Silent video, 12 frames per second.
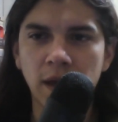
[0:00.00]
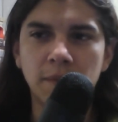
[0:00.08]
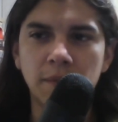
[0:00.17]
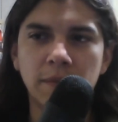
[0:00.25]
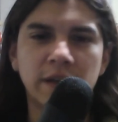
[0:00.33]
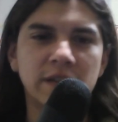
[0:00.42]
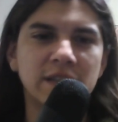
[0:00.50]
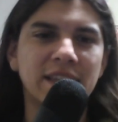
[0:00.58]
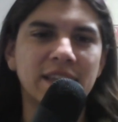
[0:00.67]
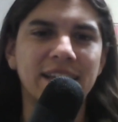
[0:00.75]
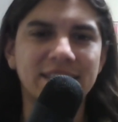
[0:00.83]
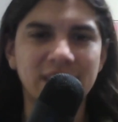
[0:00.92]
Because
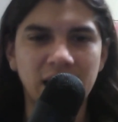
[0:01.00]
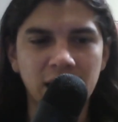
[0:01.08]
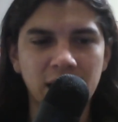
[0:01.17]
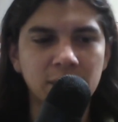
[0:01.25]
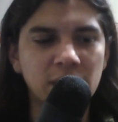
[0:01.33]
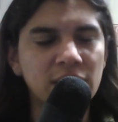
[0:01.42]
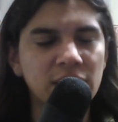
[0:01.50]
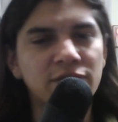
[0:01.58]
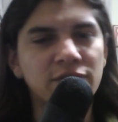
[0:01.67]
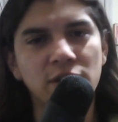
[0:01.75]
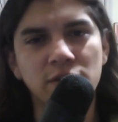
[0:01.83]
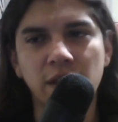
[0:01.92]
at that time, he
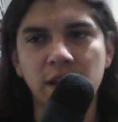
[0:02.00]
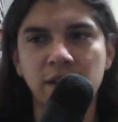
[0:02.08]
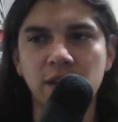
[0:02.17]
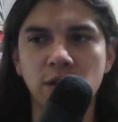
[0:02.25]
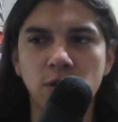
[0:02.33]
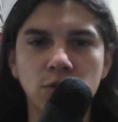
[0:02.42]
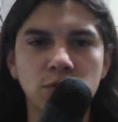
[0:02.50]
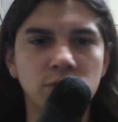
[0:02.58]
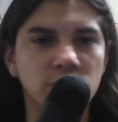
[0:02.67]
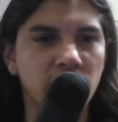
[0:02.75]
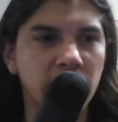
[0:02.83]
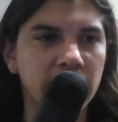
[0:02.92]
felt that the
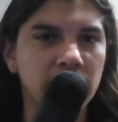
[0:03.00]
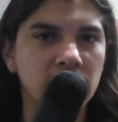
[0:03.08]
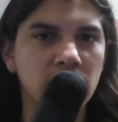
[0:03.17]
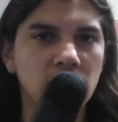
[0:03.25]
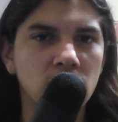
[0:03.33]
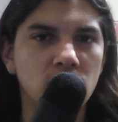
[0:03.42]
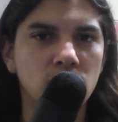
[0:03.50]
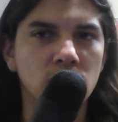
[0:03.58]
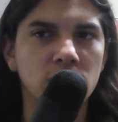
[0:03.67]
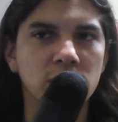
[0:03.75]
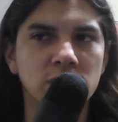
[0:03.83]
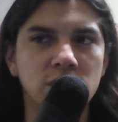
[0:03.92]
old right
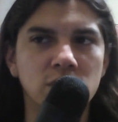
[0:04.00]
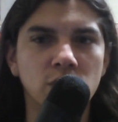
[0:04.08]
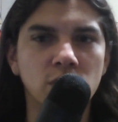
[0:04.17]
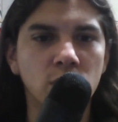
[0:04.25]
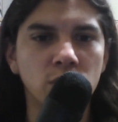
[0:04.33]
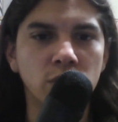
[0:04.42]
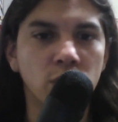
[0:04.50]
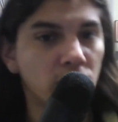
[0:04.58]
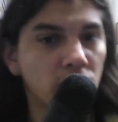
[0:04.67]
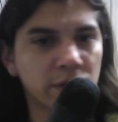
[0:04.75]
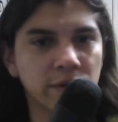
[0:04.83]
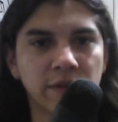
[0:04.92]
was no
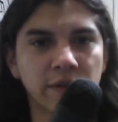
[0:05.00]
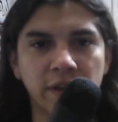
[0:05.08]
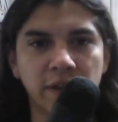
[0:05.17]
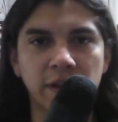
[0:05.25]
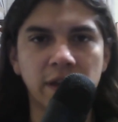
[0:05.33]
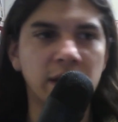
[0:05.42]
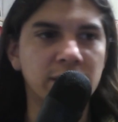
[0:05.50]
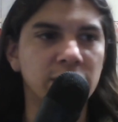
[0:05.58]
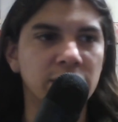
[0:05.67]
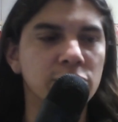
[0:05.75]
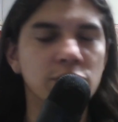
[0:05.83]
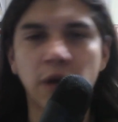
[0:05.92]
longer a thing, and that
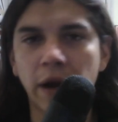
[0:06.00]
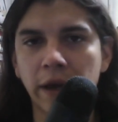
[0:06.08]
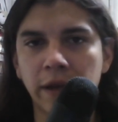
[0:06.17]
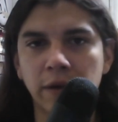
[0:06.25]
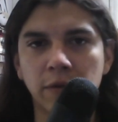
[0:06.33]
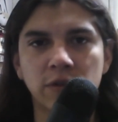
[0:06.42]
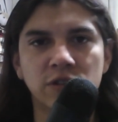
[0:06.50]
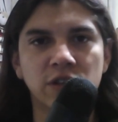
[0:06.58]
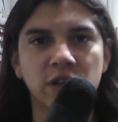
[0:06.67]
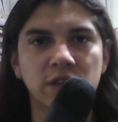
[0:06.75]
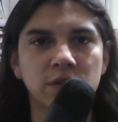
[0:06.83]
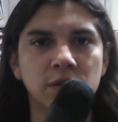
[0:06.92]
the new right were
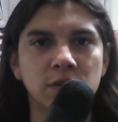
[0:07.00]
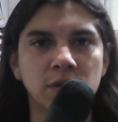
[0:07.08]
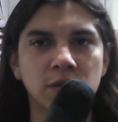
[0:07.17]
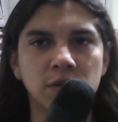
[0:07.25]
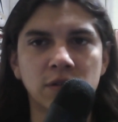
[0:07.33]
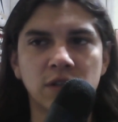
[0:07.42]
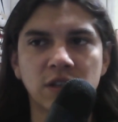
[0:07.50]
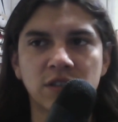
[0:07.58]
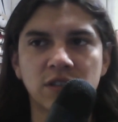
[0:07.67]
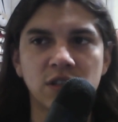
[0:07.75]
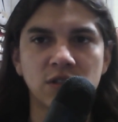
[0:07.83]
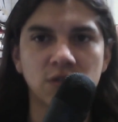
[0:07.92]
just
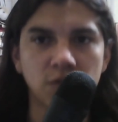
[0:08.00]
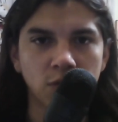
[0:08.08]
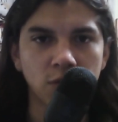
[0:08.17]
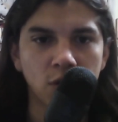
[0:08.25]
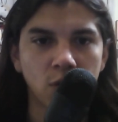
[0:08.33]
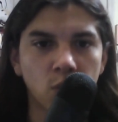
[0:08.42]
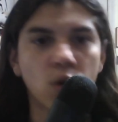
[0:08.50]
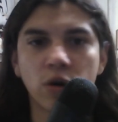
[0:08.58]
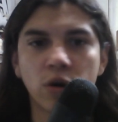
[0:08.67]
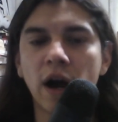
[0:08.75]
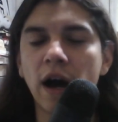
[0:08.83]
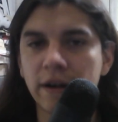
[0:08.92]
these
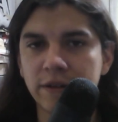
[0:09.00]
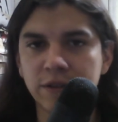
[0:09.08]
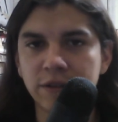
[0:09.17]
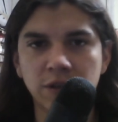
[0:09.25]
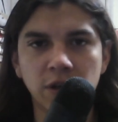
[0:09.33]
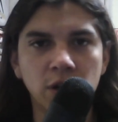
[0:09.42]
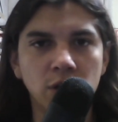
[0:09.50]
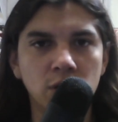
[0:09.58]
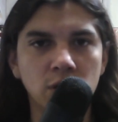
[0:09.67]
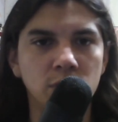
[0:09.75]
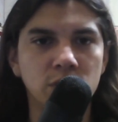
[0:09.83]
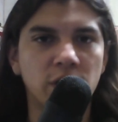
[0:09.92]
war hawks
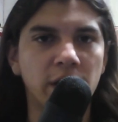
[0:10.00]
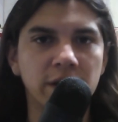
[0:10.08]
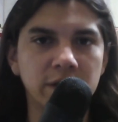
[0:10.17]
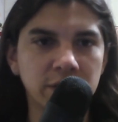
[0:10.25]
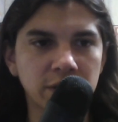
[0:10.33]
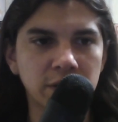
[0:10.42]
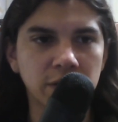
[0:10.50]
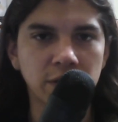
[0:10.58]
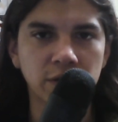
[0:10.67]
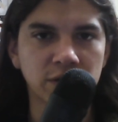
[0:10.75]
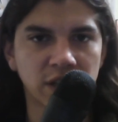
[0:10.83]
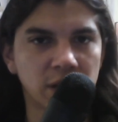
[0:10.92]
who were trying
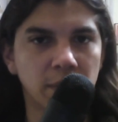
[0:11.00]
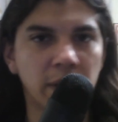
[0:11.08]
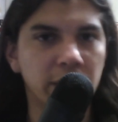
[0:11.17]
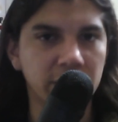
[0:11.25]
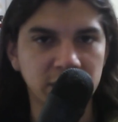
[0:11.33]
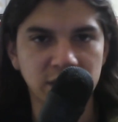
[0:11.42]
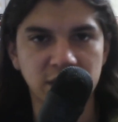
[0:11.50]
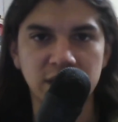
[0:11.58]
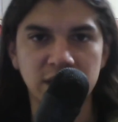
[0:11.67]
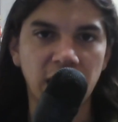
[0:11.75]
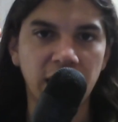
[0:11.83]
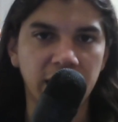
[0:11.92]
to send Americans to
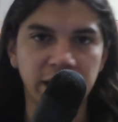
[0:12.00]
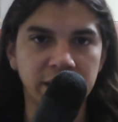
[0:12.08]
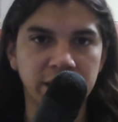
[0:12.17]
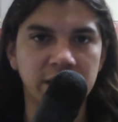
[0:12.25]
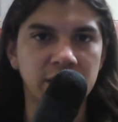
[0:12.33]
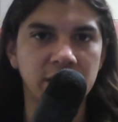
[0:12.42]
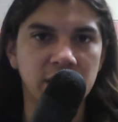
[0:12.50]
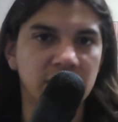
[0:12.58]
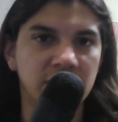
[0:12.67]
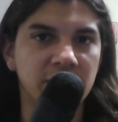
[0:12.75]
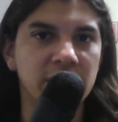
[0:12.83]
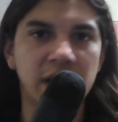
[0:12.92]
die in
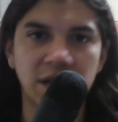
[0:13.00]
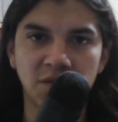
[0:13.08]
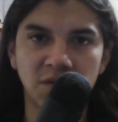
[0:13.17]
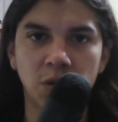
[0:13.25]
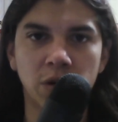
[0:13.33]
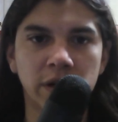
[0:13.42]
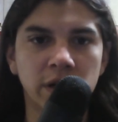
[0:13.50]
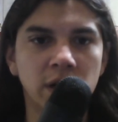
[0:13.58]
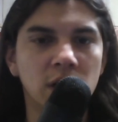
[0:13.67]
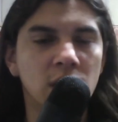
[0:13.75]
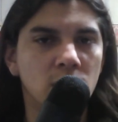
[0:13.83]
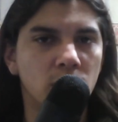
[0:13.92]
the Vietnam War,
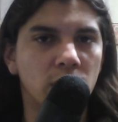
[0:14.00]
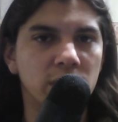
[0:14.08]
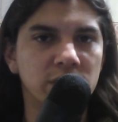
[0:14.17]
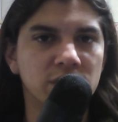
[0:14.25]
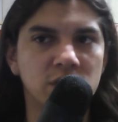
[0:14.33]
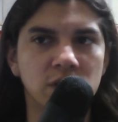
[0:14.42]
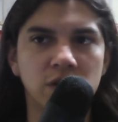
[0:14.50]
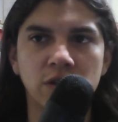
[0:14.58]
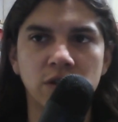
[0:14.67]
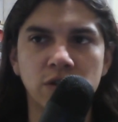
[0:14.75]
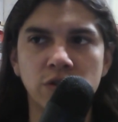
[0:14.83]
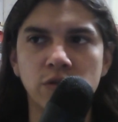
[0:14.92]
whereas
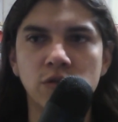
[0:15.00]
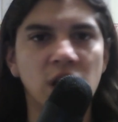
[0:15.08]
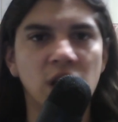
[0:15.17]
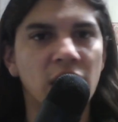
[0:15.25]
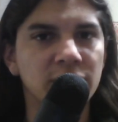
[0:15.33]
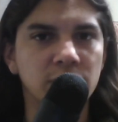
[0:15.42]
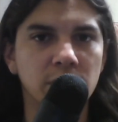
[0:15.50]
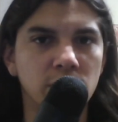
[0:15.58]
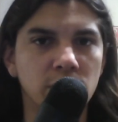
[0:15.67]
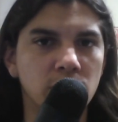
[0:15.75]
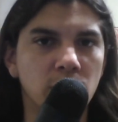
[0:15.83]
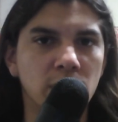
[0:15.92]
the new left were the
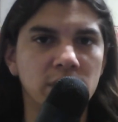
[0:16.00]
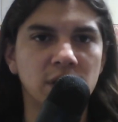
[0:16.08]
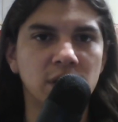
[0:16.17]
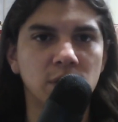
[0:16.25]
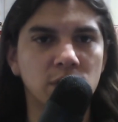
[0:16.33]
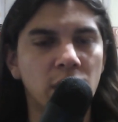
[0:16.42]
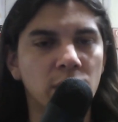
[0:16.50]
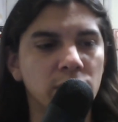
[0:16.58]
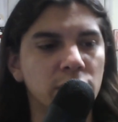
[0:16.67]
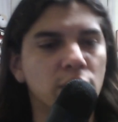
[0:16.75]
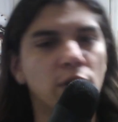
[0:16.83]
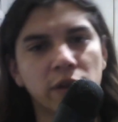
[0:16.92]
only ones that were not
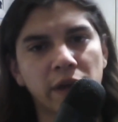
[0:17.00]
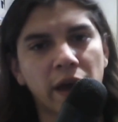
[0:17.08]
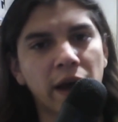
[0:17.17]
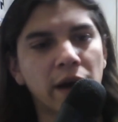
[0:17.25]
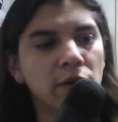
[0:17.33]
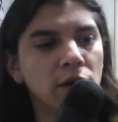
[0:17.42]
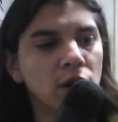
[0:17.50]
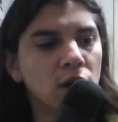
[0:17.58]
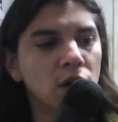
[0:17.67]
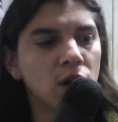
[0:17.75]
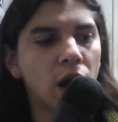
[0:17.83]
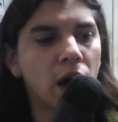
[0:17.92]
only calling out
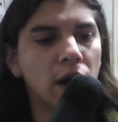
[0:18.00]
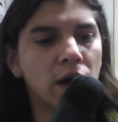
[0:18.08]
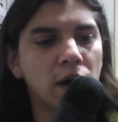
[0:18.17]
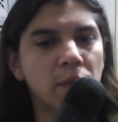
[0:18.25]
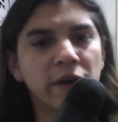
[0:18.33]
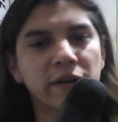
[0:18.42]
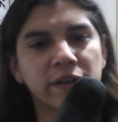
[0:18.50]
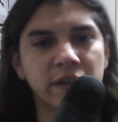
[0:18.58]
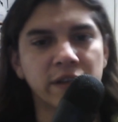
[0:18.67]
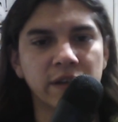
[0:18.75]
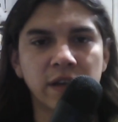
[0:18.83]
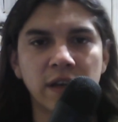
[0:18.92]

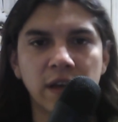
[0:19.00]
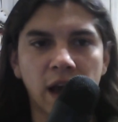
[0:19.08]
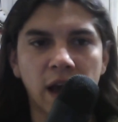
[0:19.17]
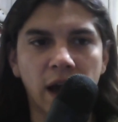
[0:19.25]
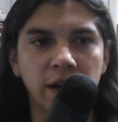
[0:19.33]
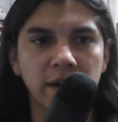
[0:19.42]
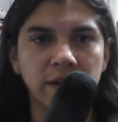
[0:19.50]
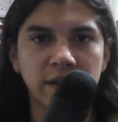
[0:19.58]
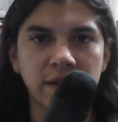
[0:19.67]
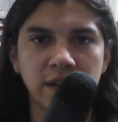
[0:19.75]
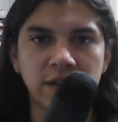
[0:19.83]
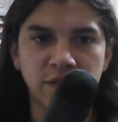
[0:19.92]
American
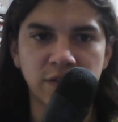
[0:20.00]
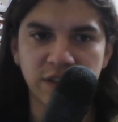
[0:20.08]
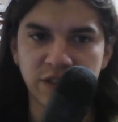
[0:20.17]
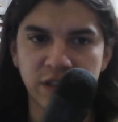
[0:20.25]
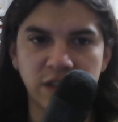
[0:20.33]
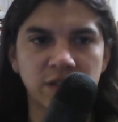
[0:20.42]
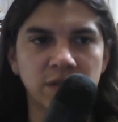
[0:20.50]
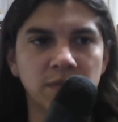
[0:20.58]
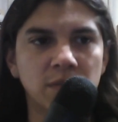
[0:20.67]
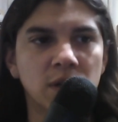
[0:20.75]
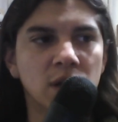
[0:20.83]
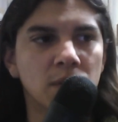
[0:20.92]

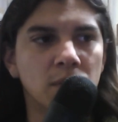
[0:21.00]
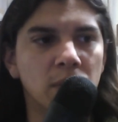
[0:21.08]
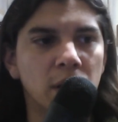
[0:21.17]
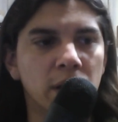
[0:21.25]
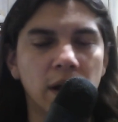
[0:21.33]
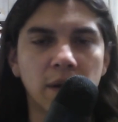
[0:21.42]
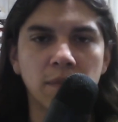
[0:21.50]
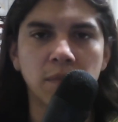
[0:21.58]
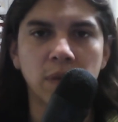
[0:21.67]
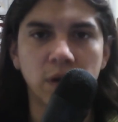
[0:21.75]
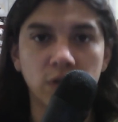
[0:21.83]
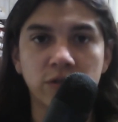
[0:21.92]
interventionism, but
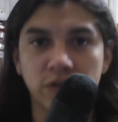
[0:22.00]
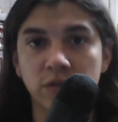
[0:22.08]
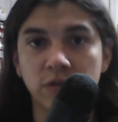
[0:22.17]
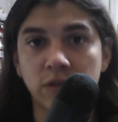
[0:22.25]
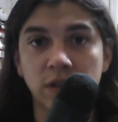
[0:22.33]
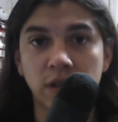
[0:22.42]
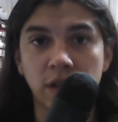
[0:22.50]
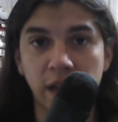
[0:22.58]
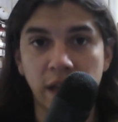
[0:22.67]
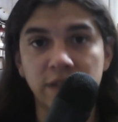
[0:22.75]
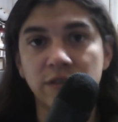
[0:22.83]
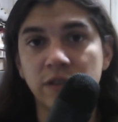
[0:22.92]
also
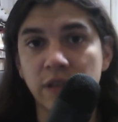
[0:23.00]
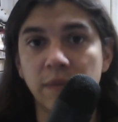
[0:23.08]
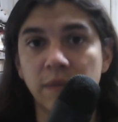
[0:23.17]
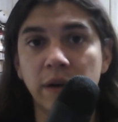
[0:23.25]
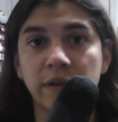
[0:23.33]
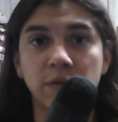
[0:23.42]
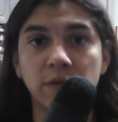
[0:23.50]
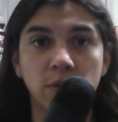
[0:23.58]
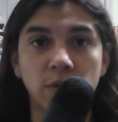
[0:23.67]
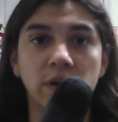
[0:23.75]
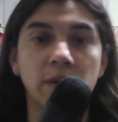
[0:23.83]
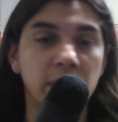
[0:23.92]
an end to the American
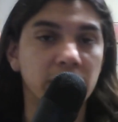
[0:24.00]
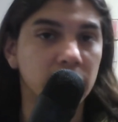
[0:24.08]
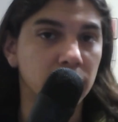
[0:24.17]
war and American